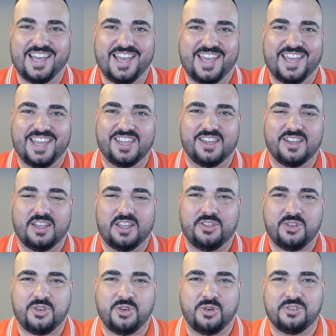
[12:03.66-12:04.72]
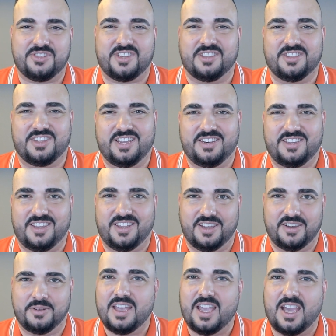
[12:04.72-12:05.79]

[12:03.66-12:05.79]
Hey, it's Constantin here,